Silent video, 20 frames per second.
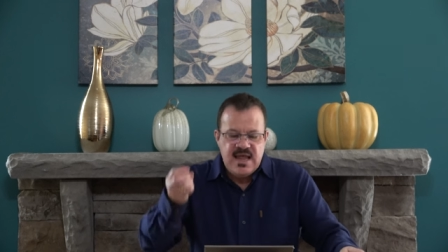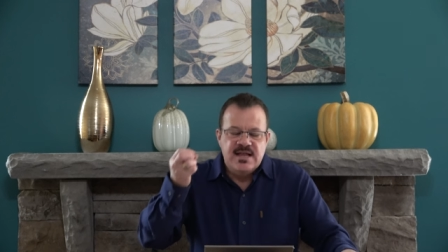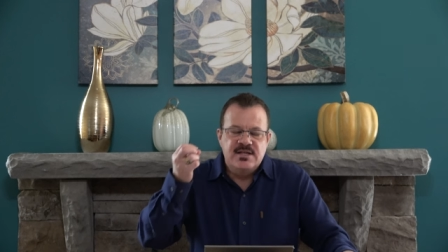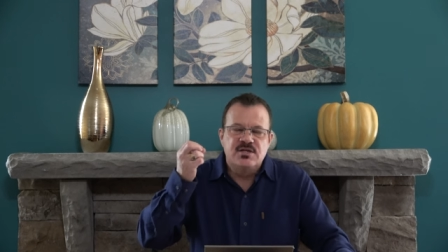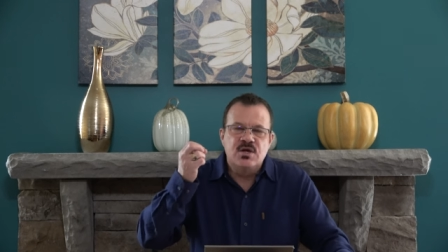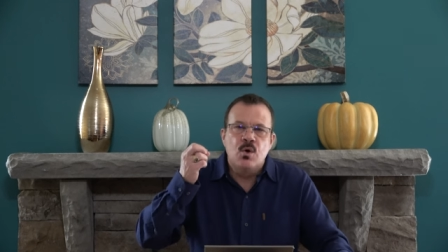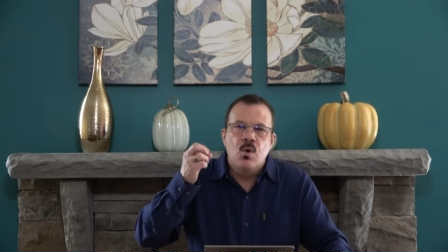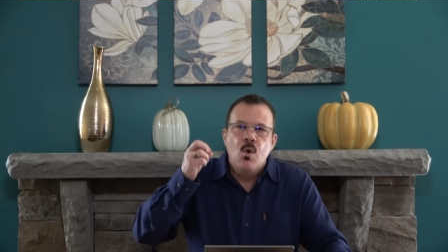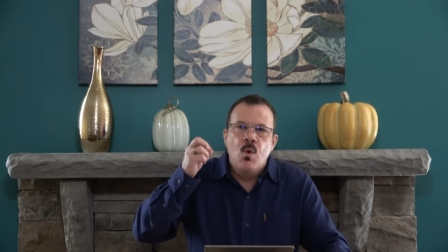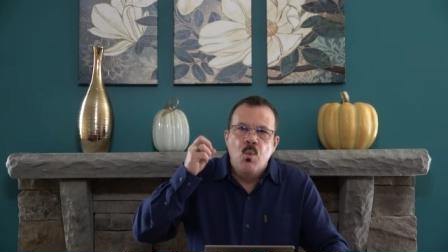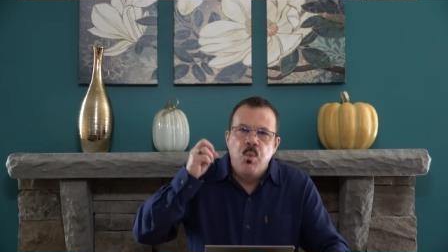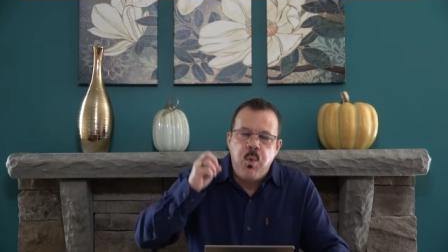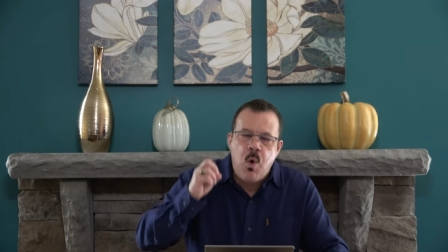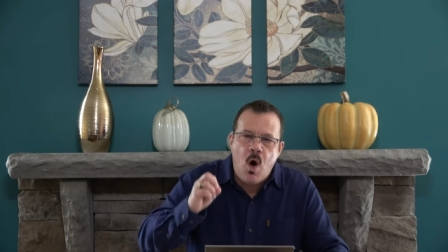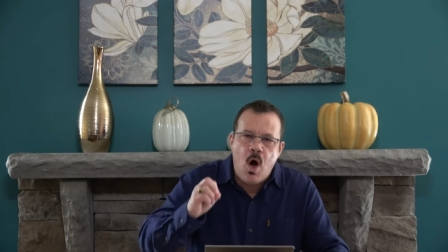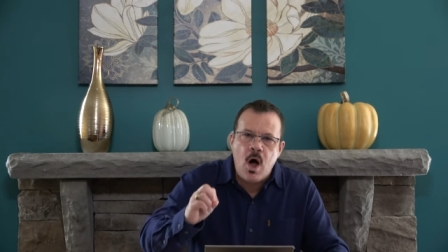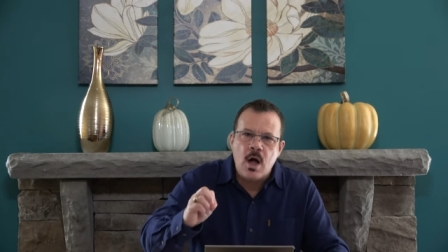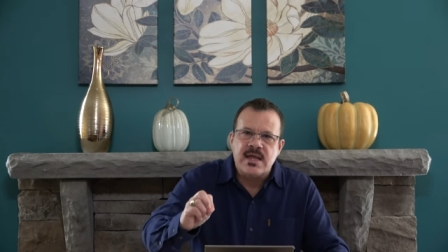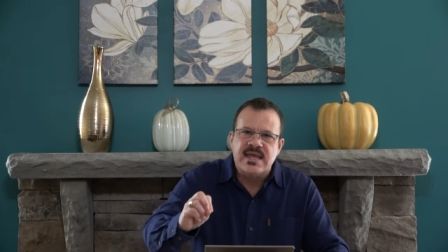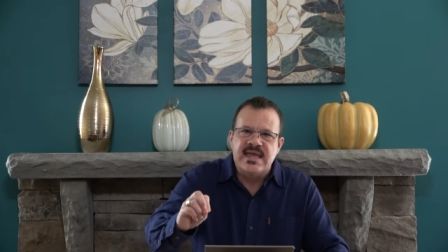into
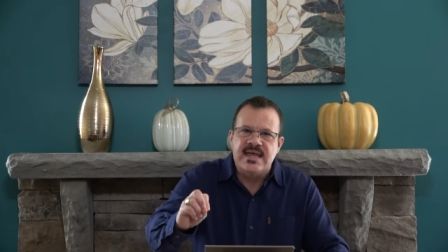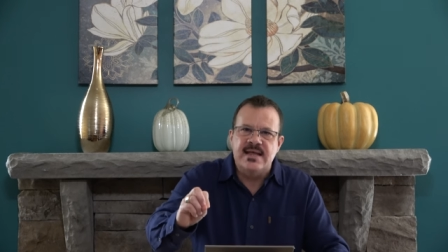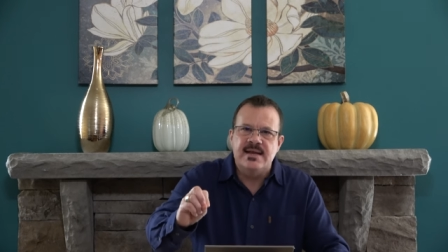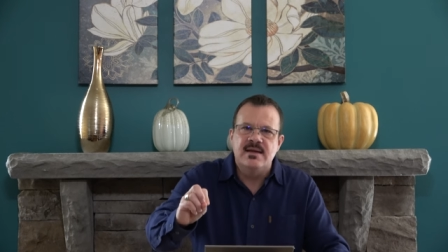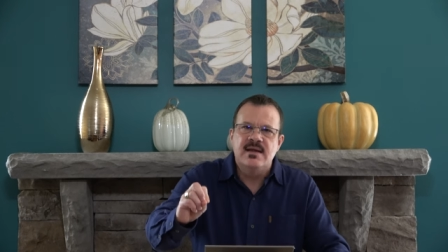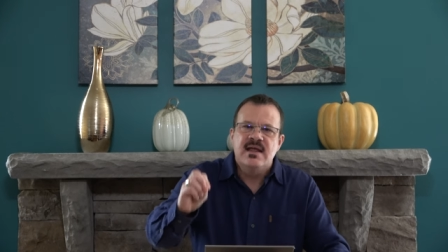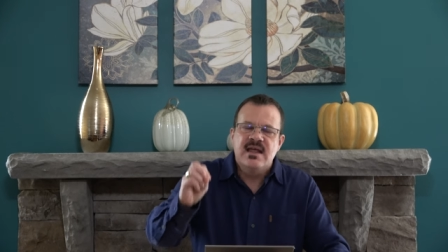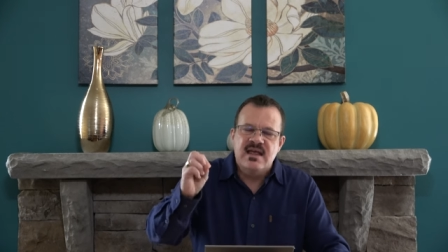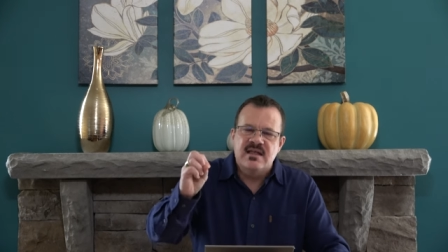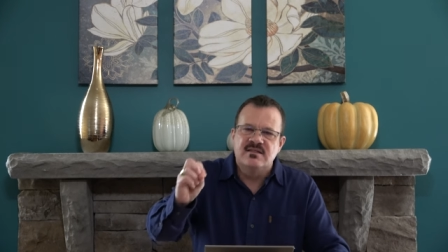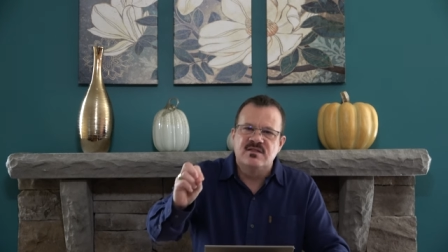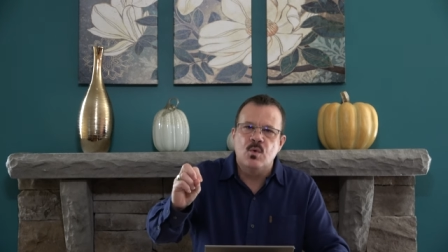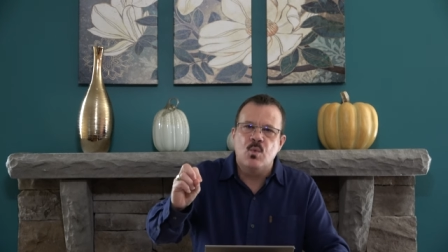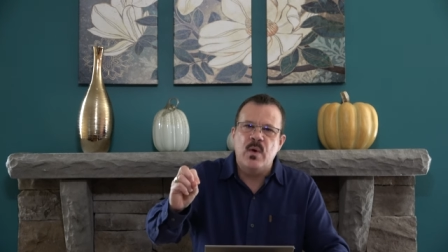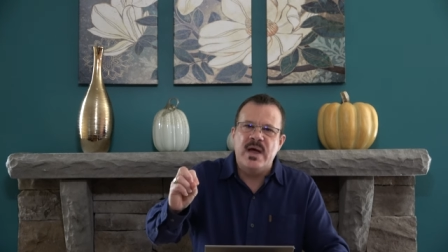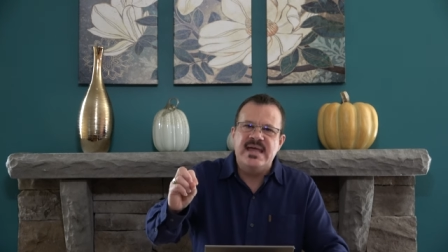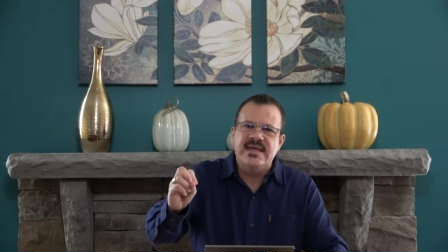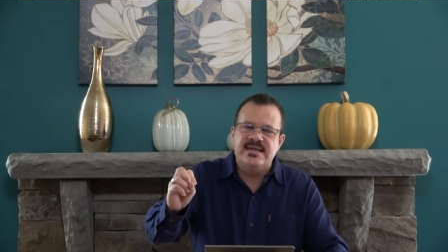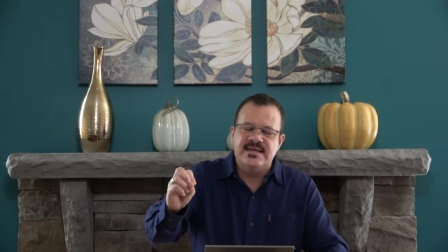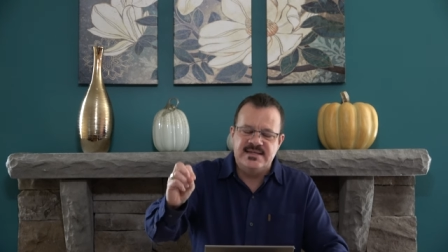walking in the
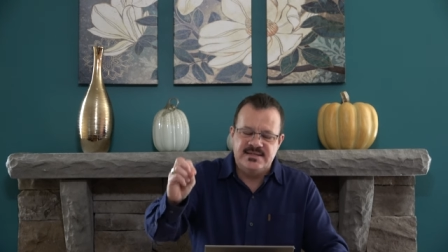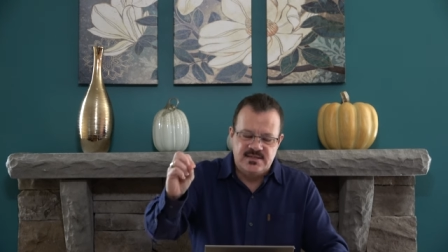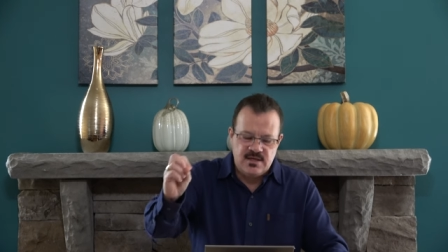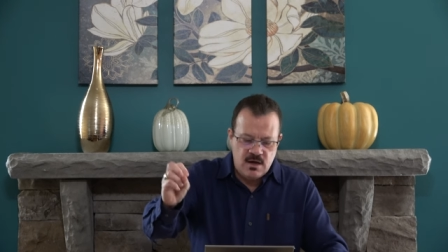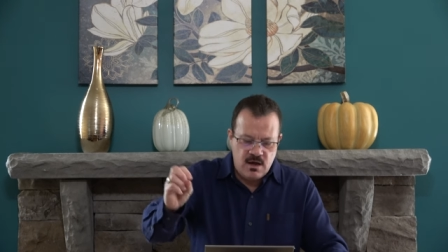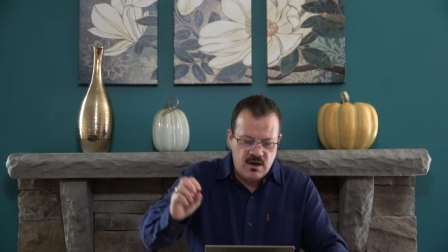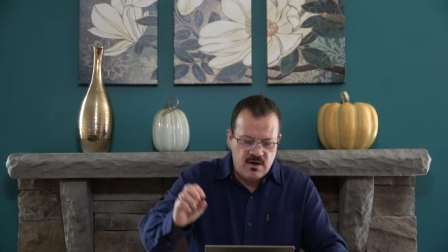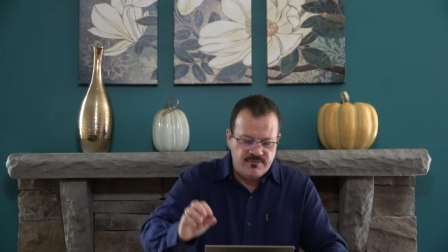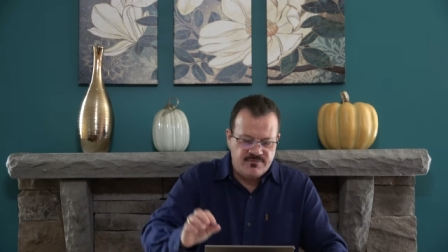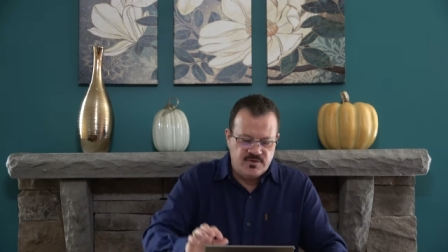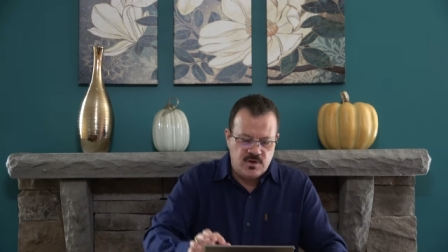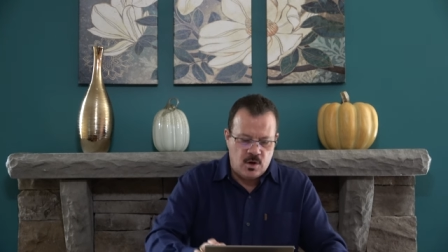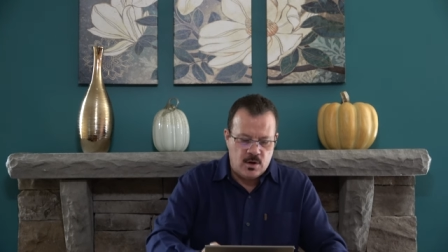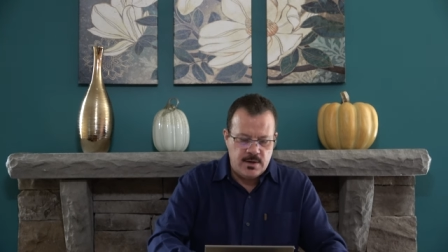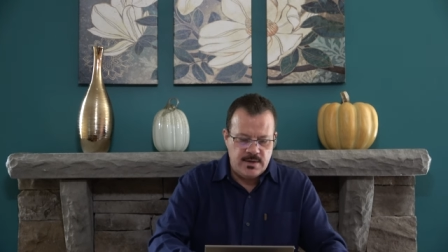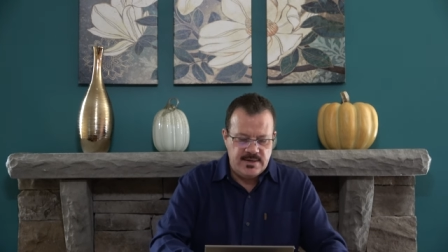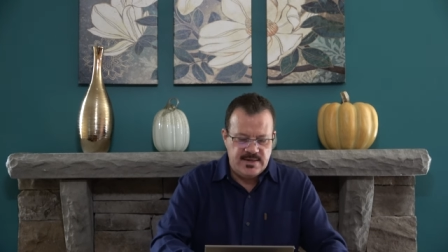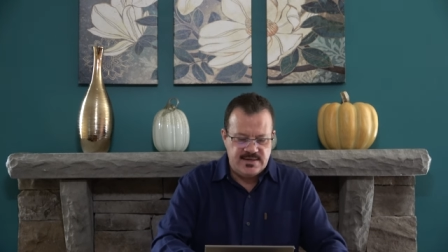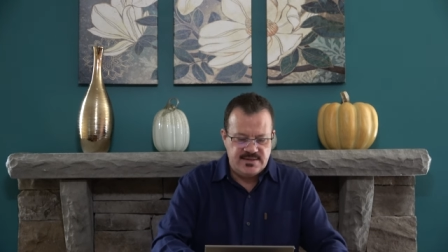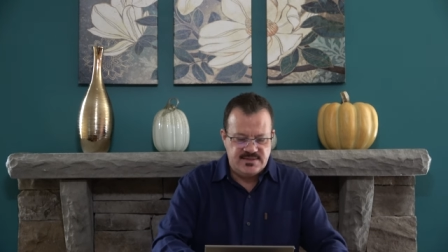ways of
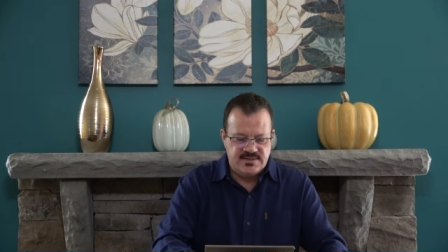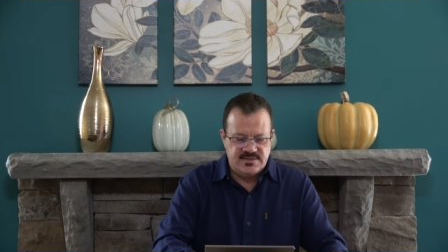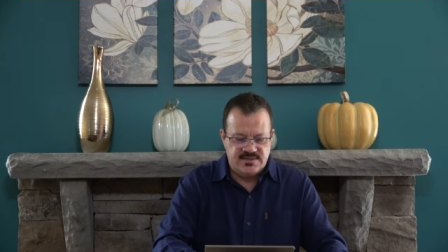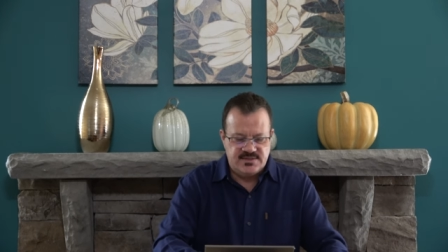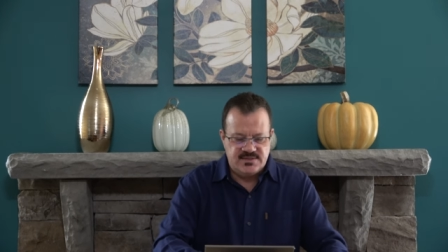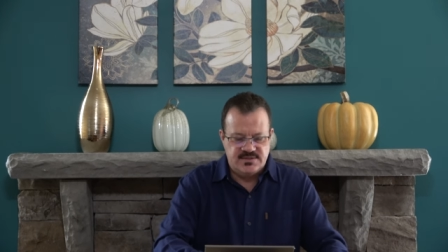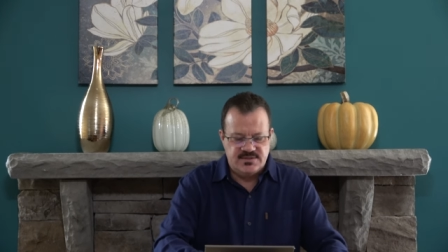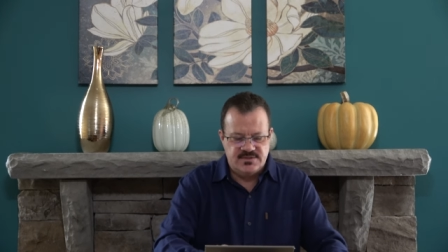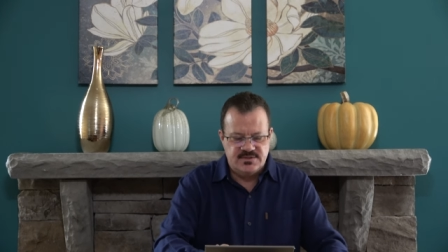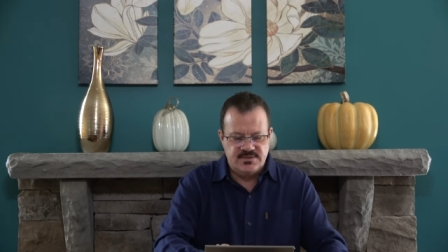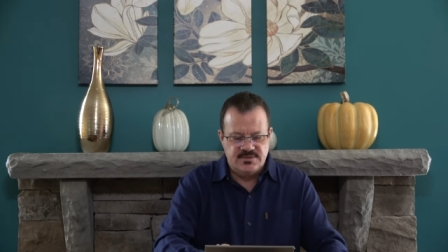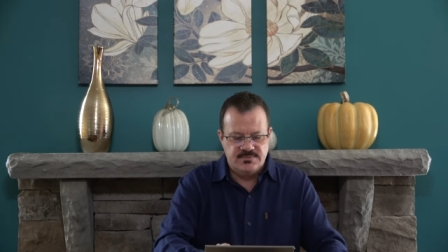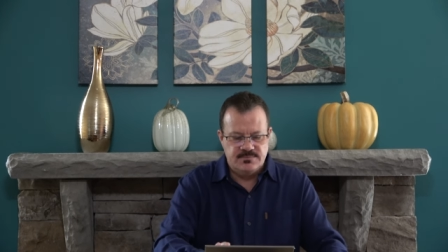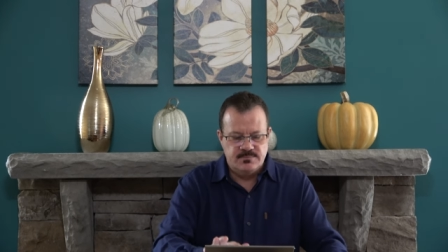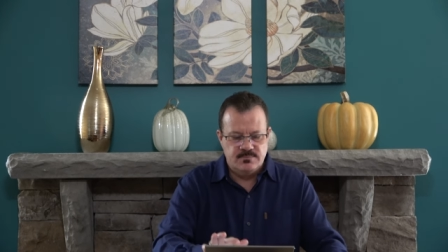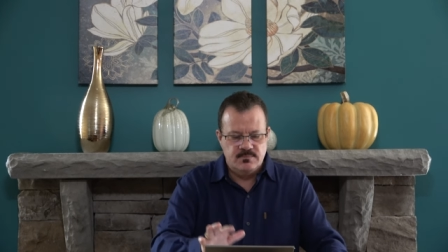darkness.